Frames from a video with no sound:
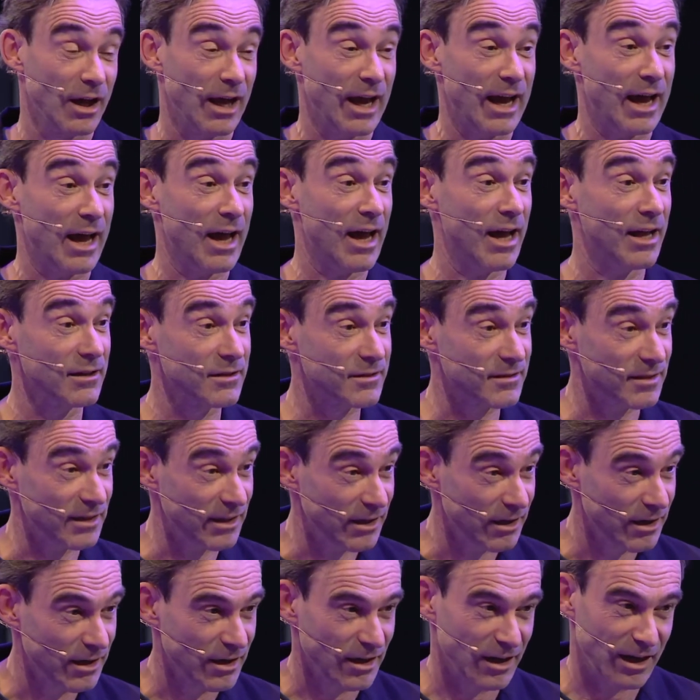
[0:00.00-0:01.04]

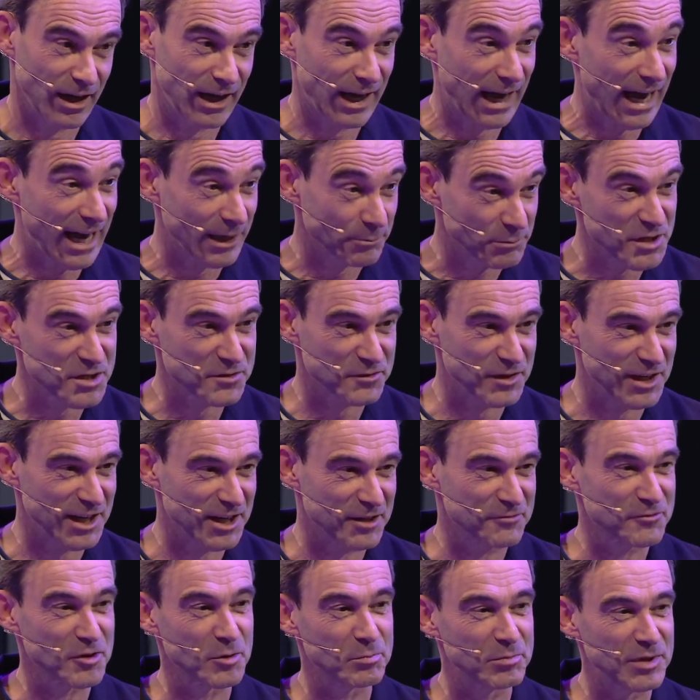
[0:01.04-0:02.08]
healthy
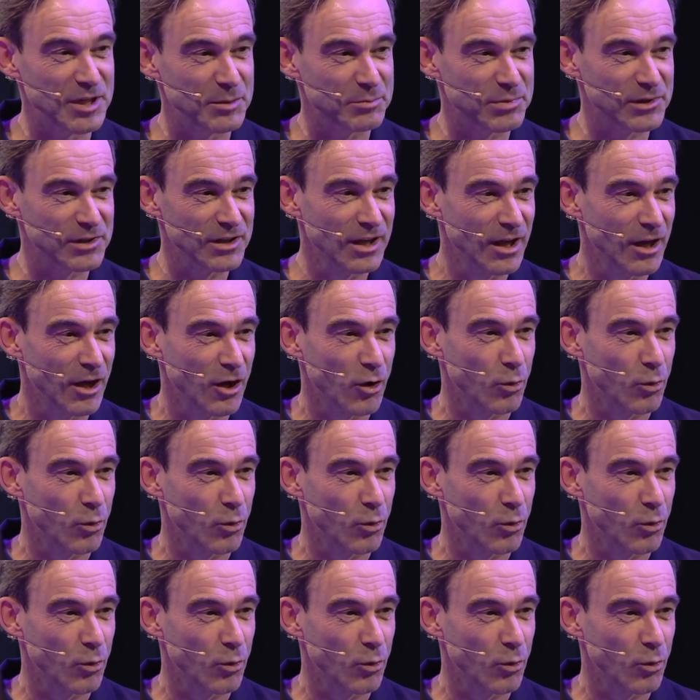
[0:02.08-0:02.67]
atmosphere for people.